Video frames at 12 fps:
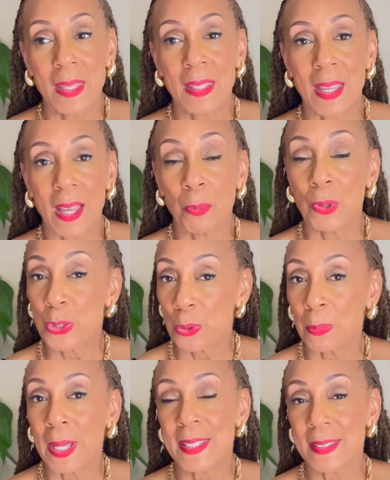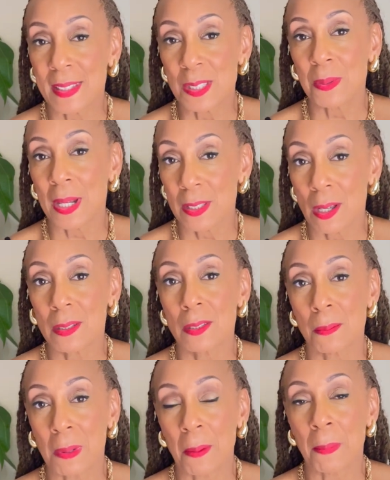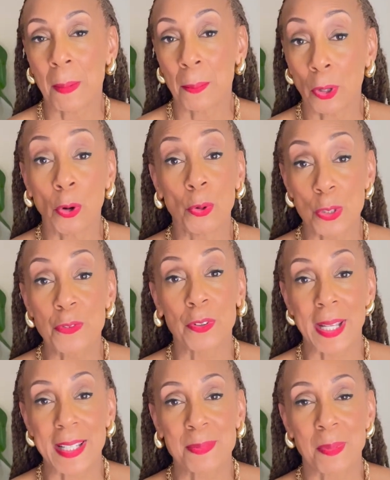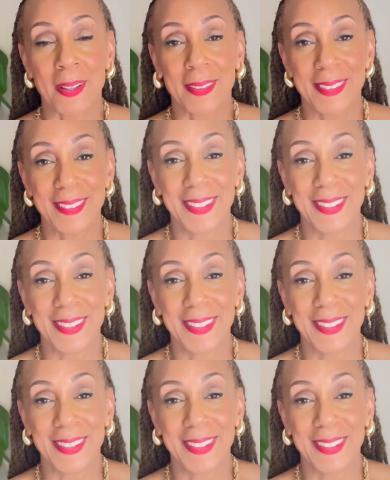Yeah, which will make sense when I talk to you about my goals for next month.